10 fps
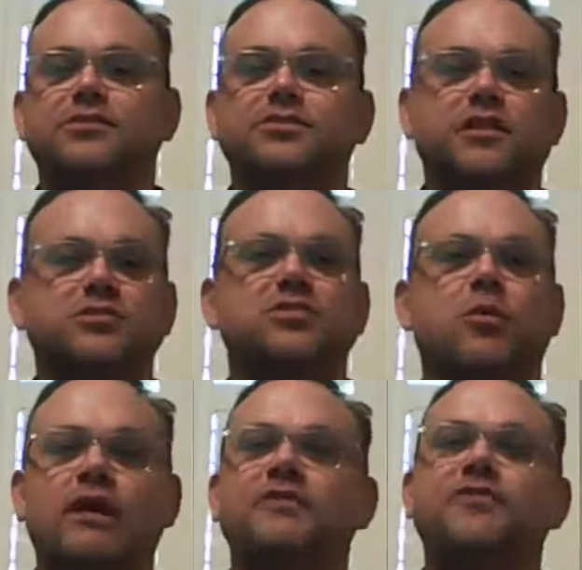There's
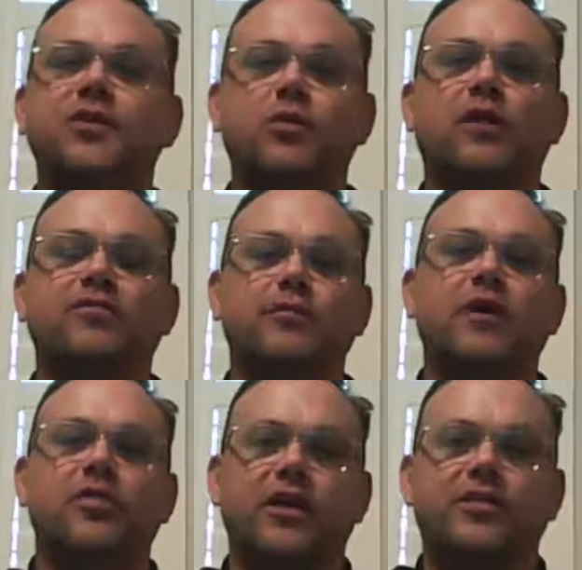there's quite a few of them
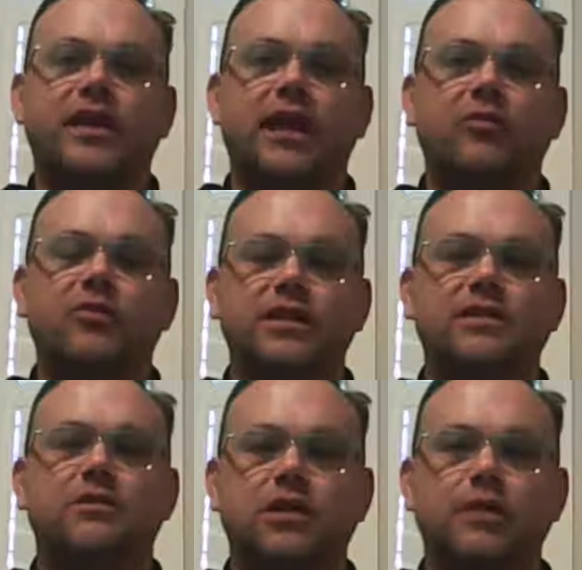out there that I
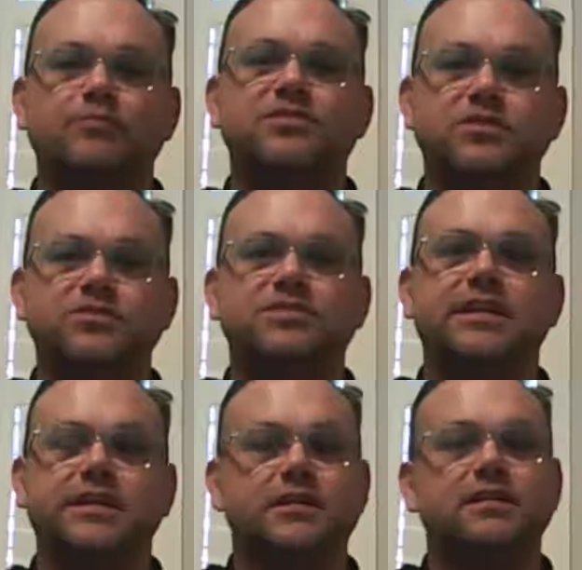really look up to
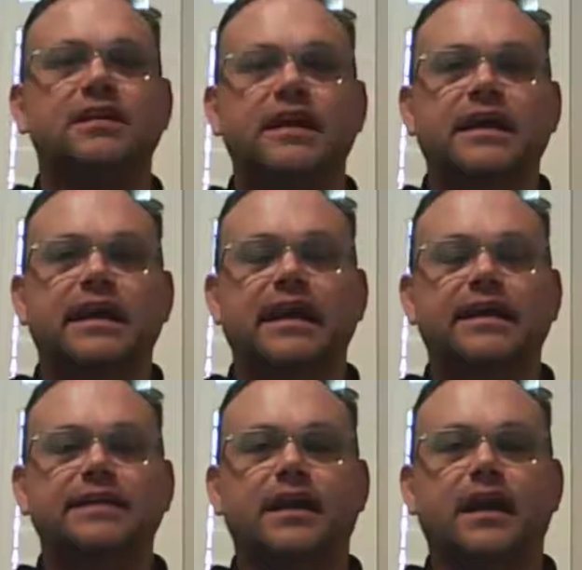still.
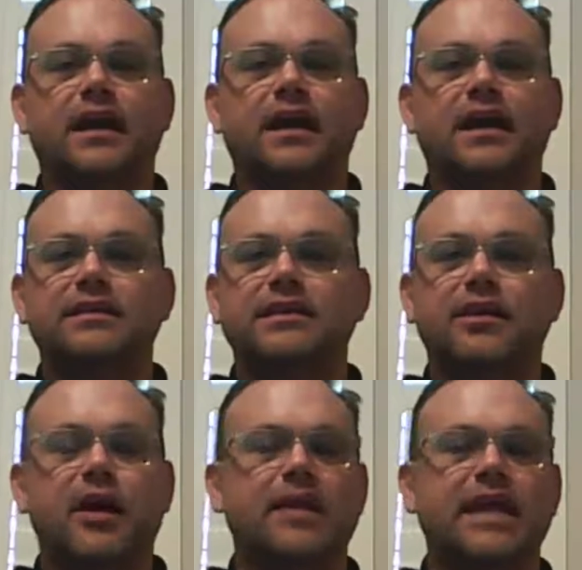And uh,
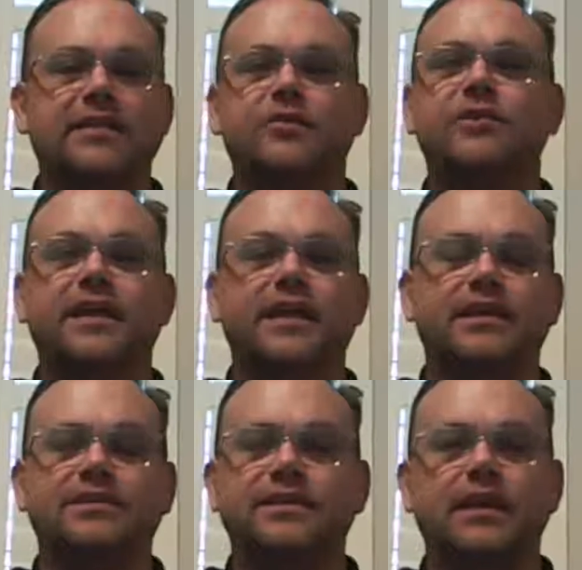you know, I'm like a little
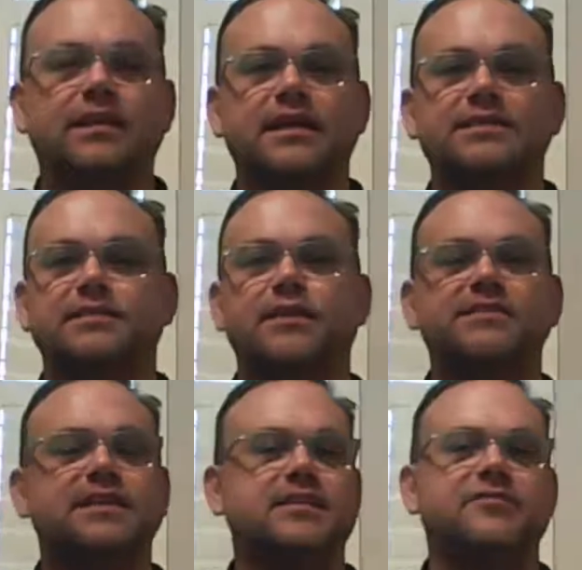kid. It's kind of like
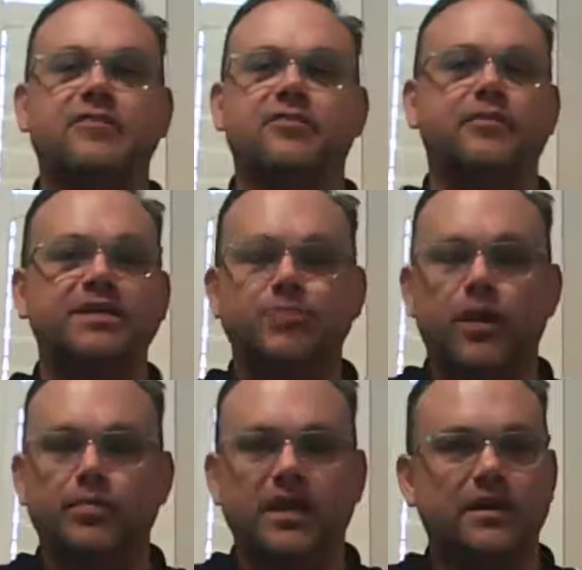somebody seeing their favorite
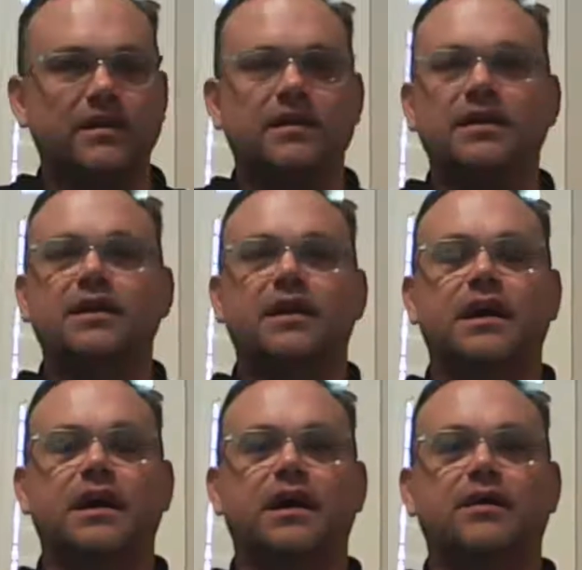baseball player.
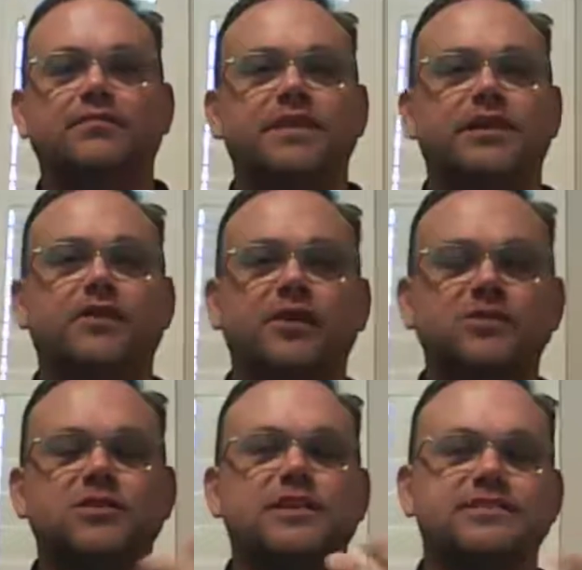Um, you know,
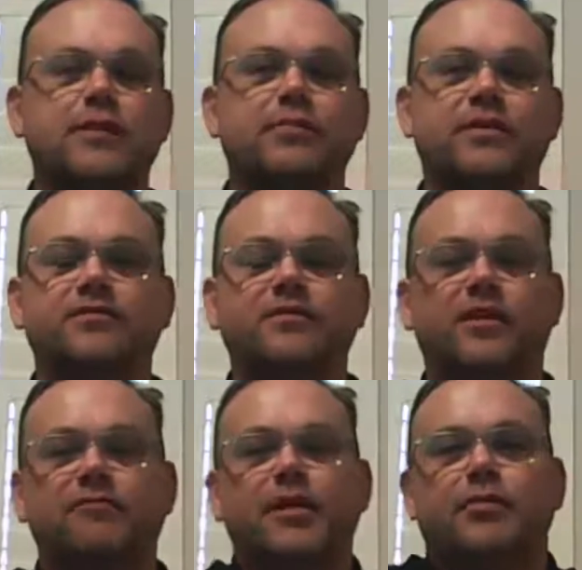those are the type of,
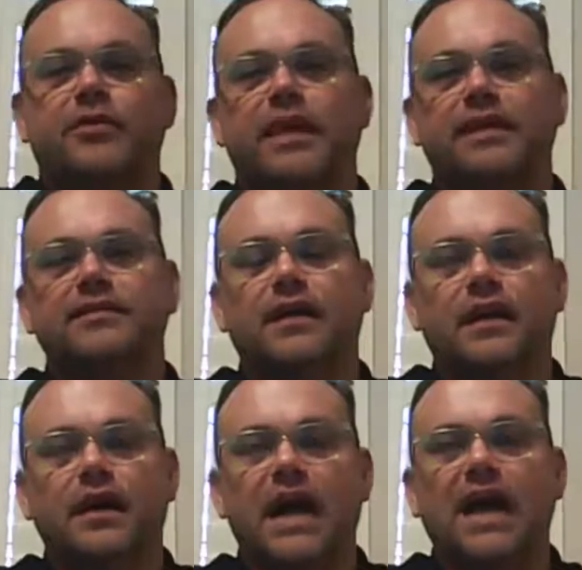of people that
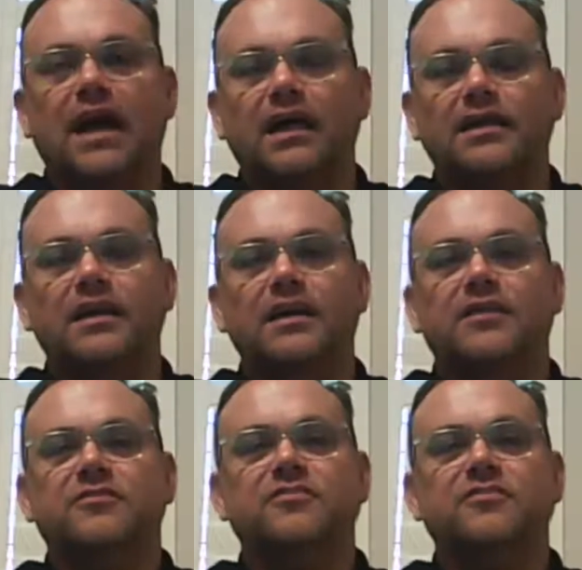uh, I